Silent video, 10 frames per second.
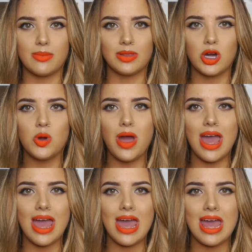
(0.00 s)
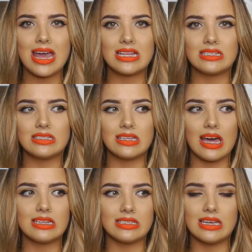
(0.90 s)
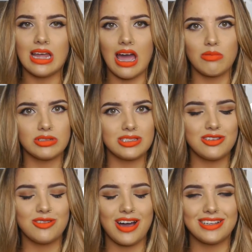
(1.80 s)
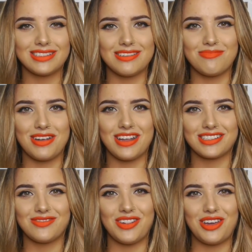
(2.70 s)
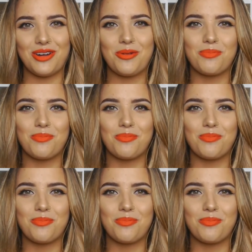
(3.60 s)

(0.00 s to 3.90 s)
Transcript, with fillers: down below, and that is it. I will see you guys in my next video.